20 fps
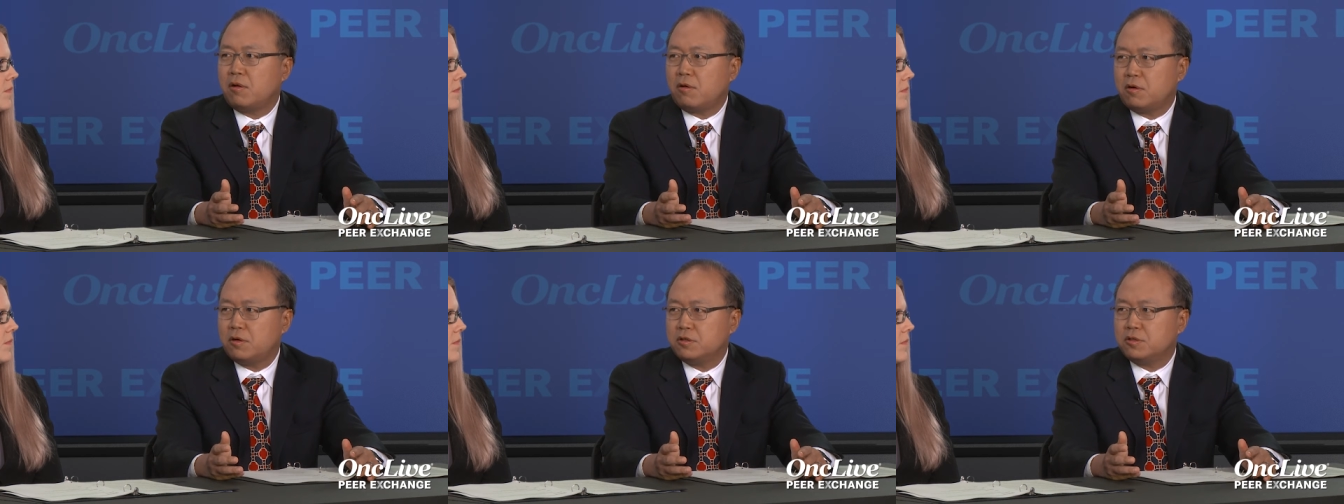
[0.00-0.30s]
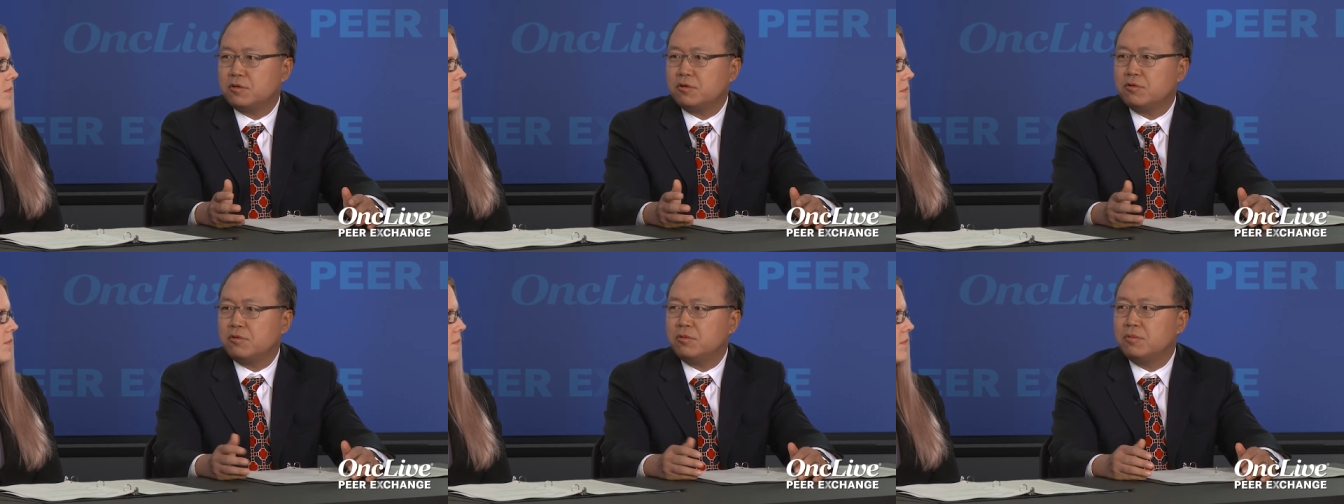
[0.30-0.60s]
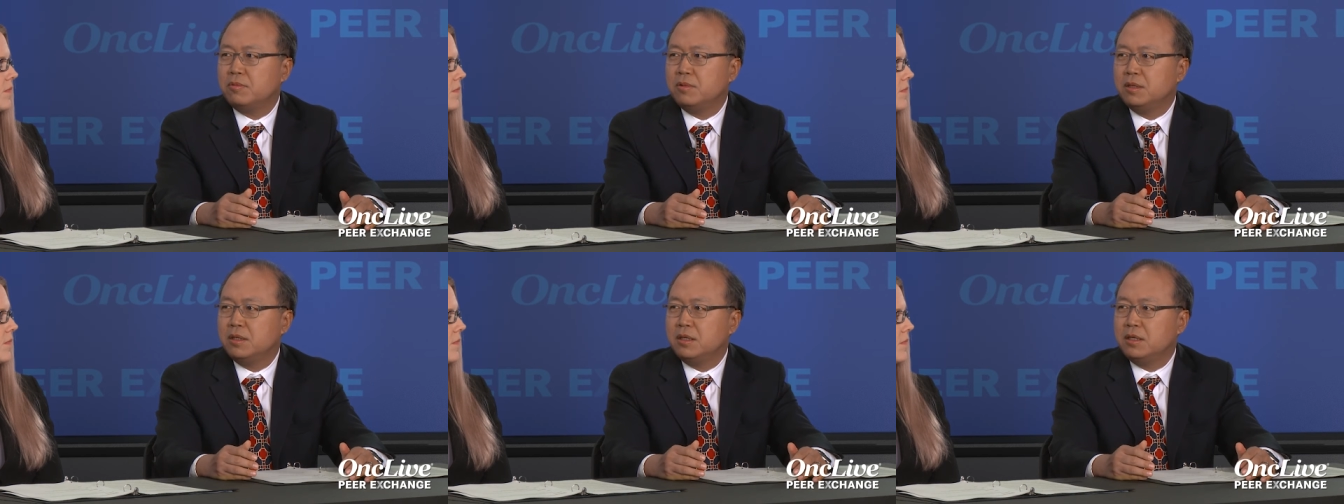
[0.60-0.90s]
large
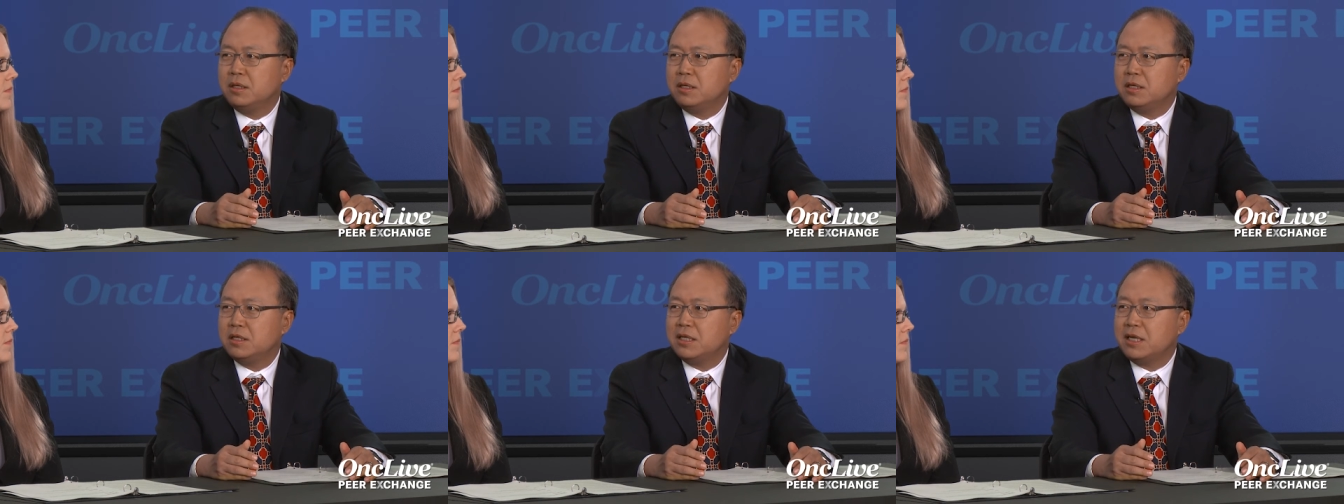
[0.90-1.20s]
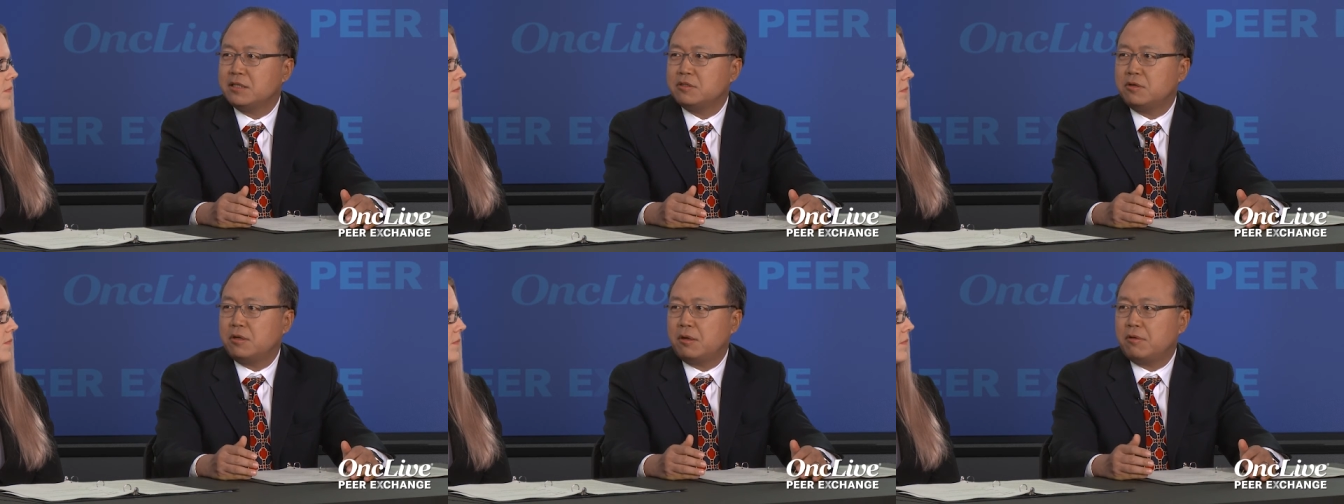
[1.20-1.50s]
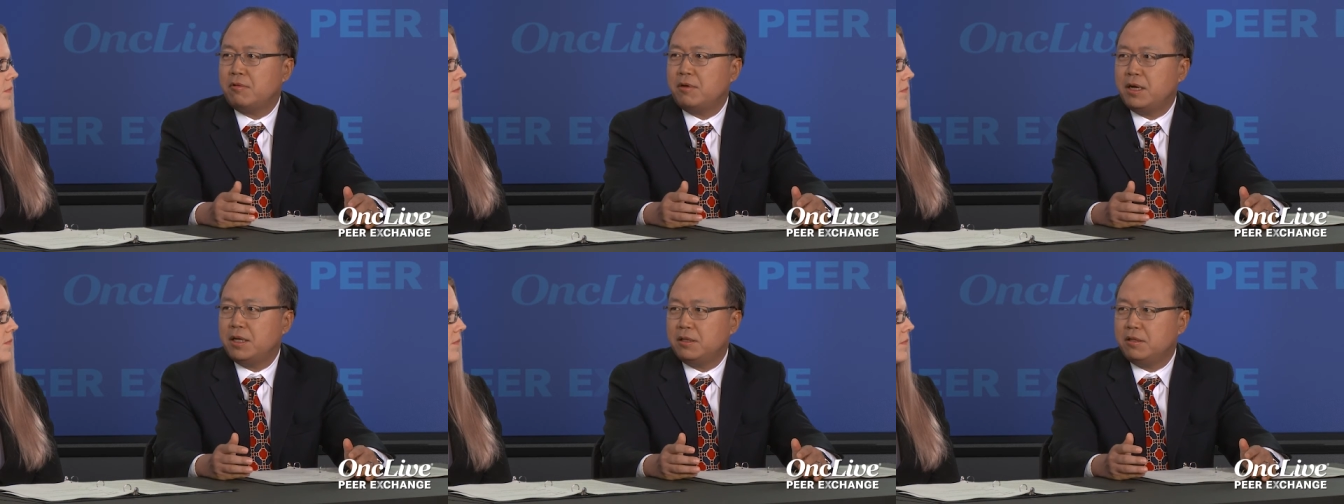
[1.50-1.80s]
group, is actually
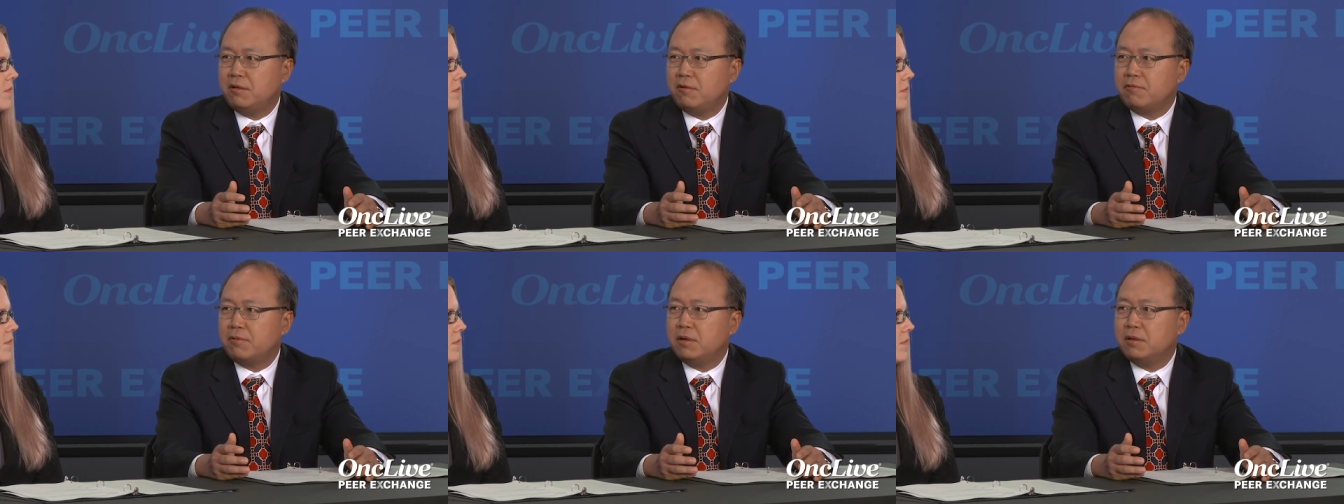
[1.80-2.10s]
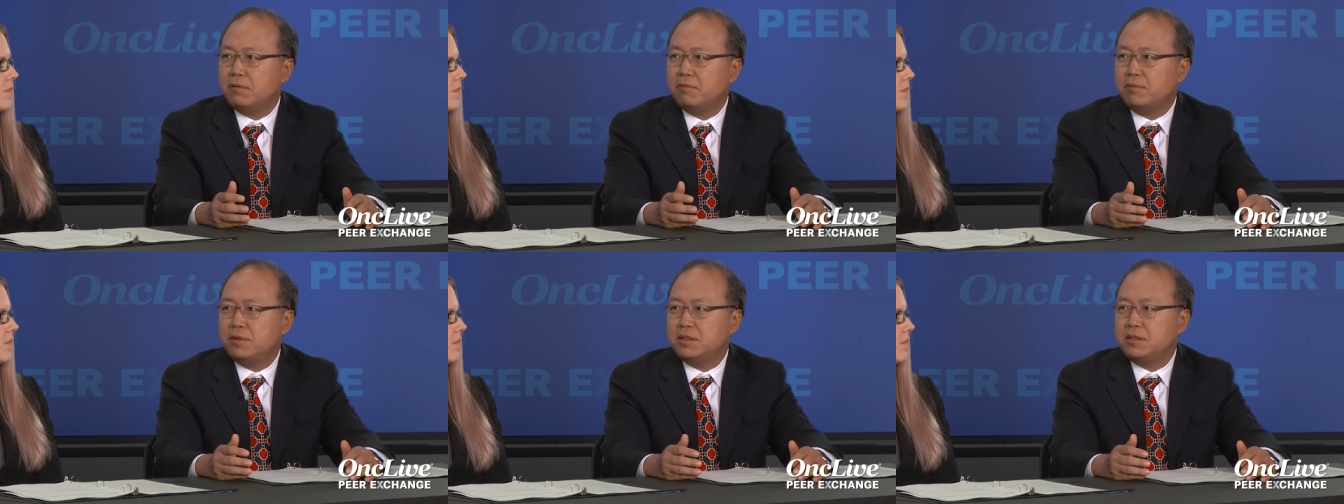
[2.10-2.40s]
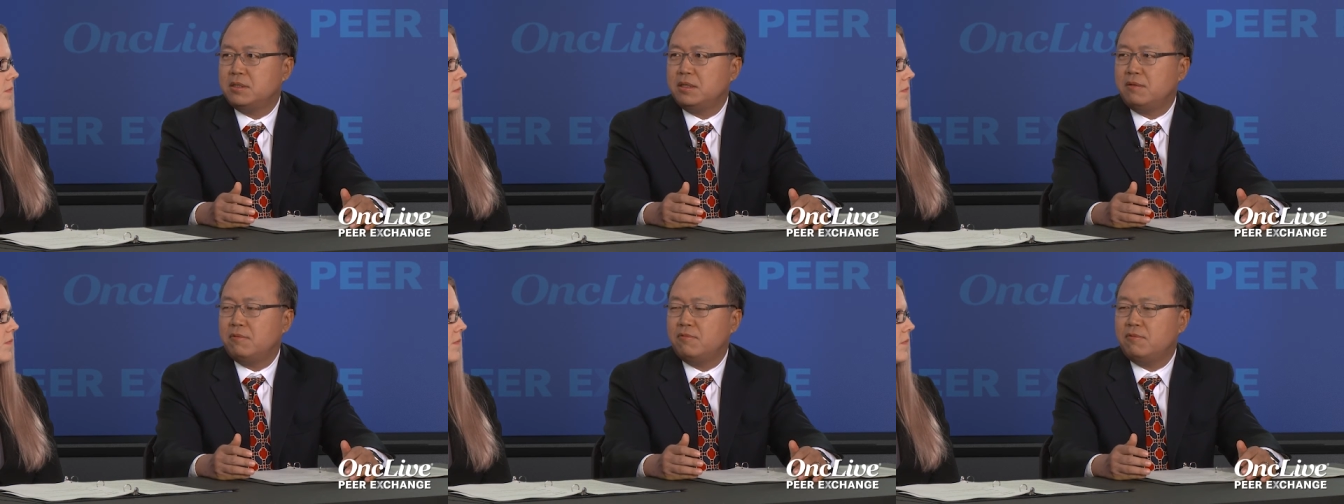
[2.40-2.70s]
quite different. We
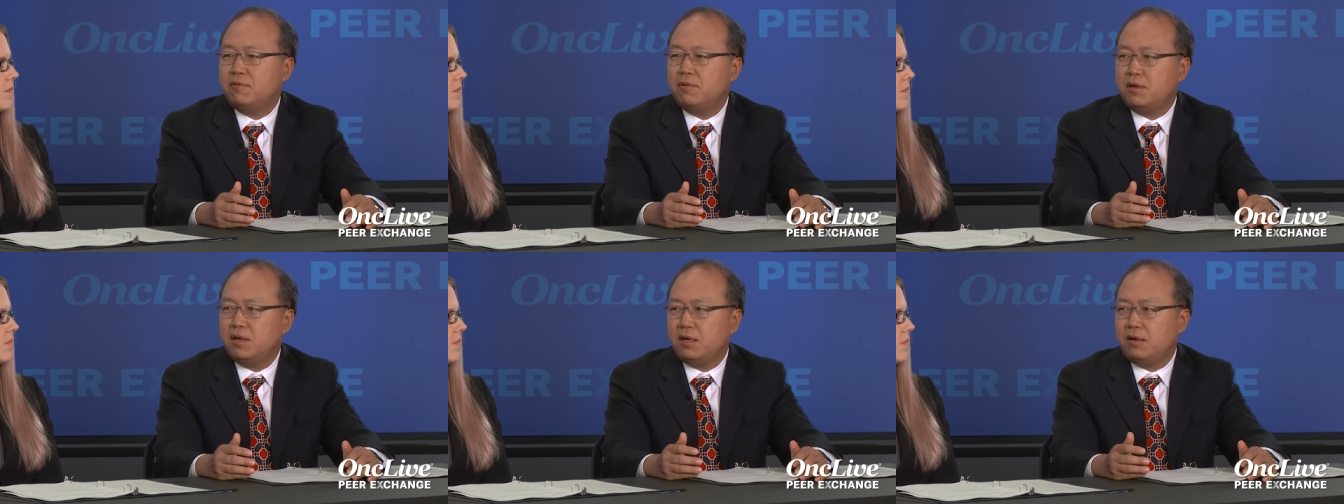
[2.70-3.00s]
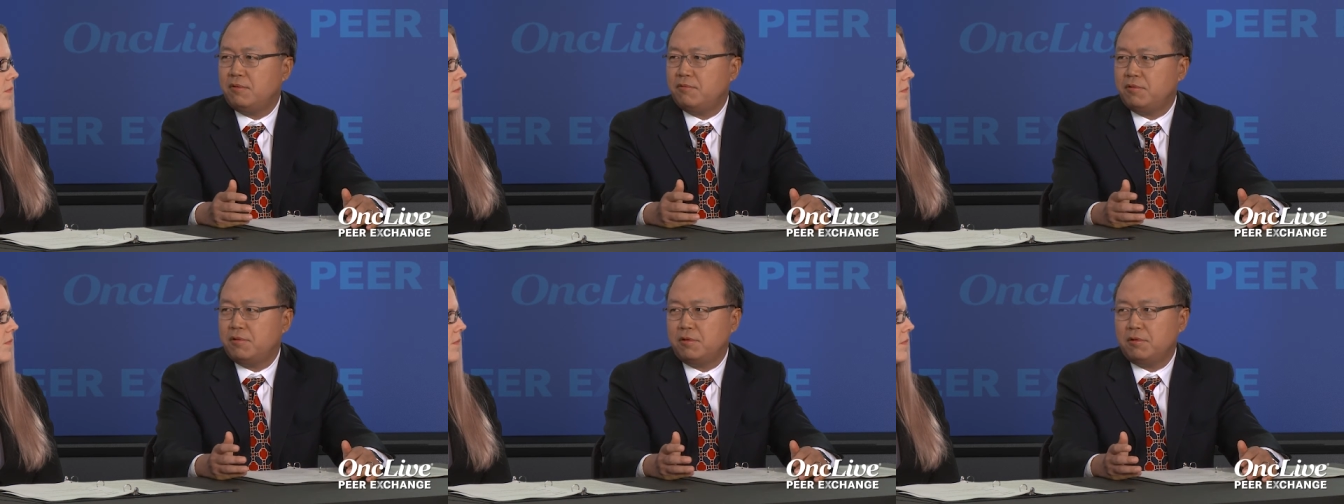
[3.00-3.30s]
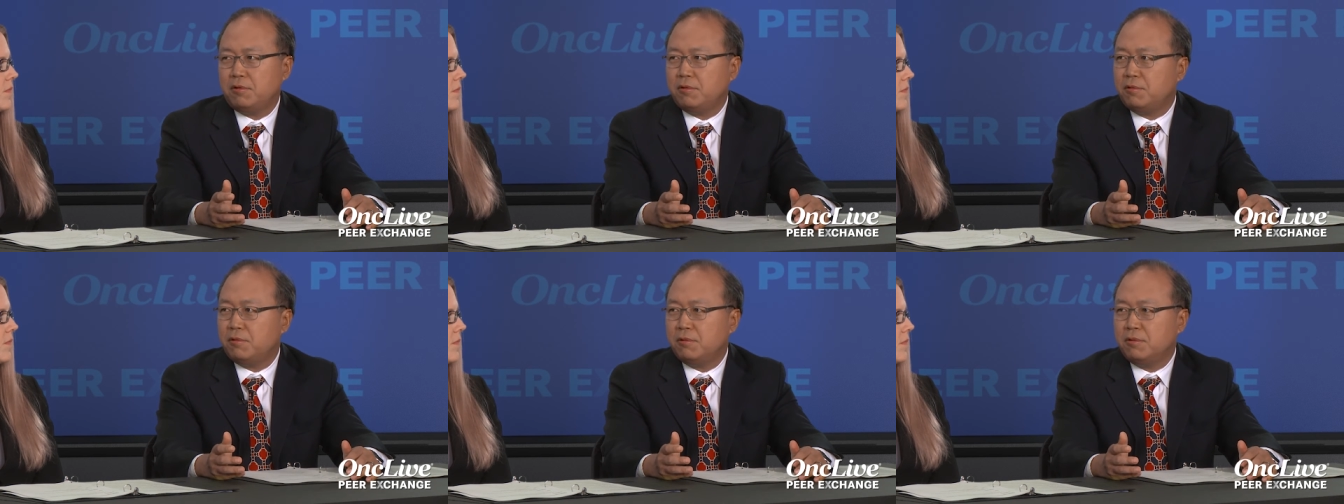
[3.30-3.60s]
see very
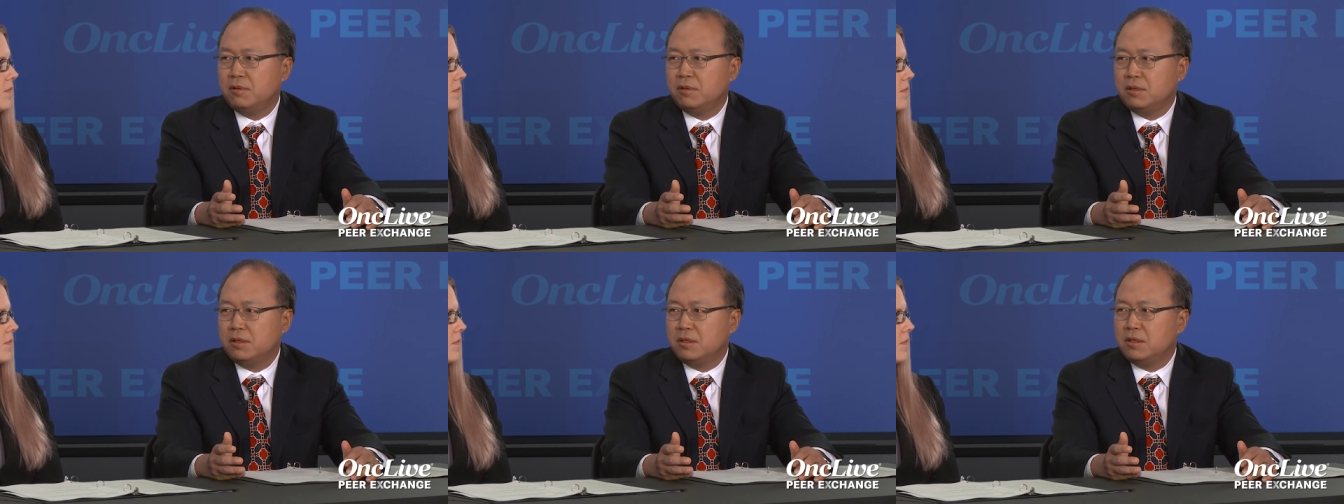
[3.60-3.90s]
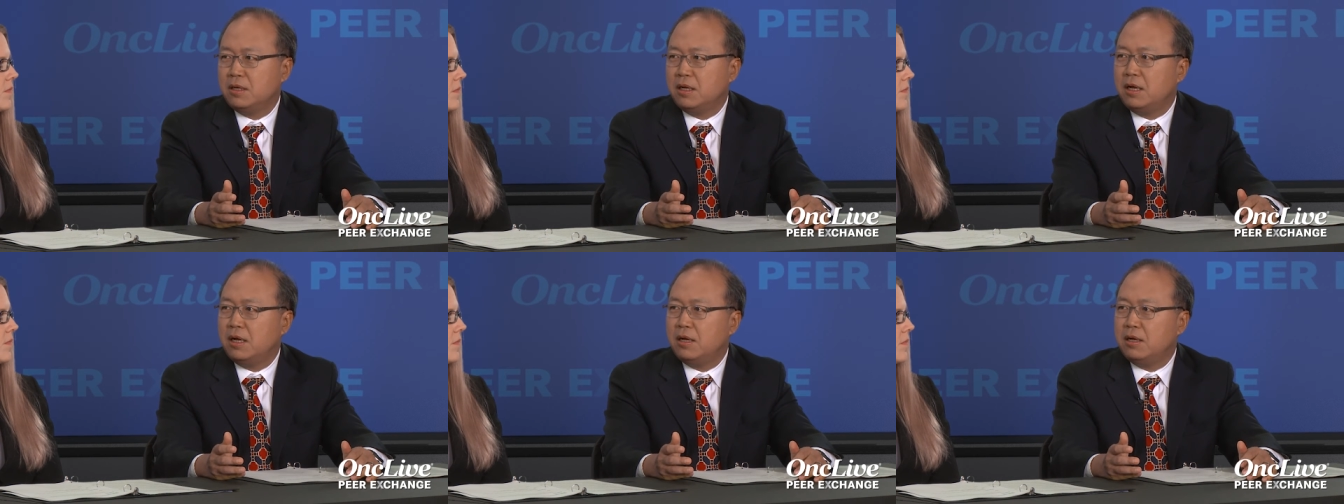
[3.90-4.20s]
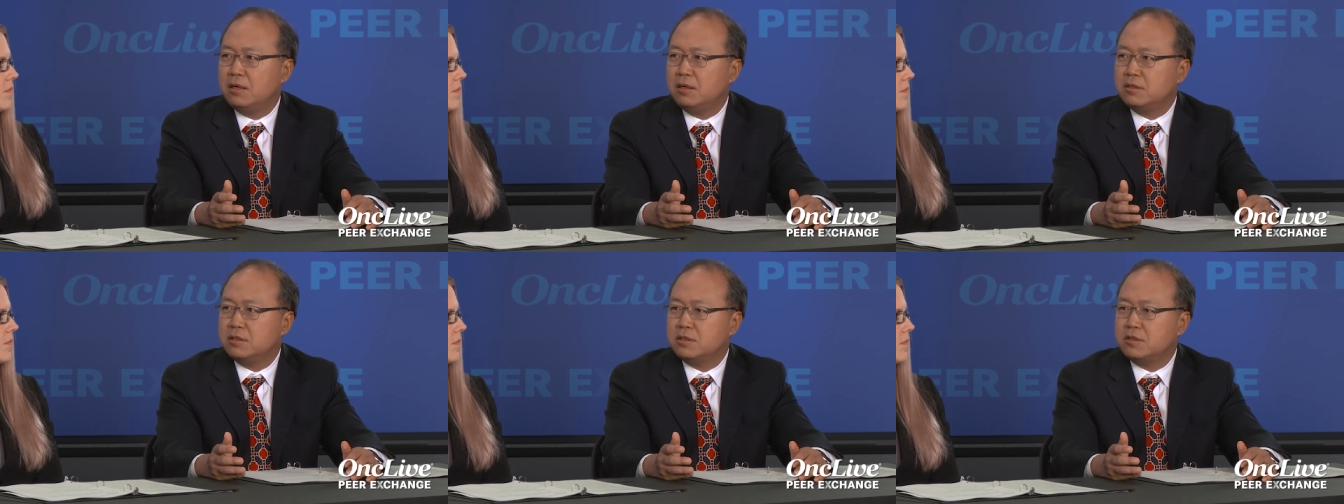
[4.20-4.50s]
few uh,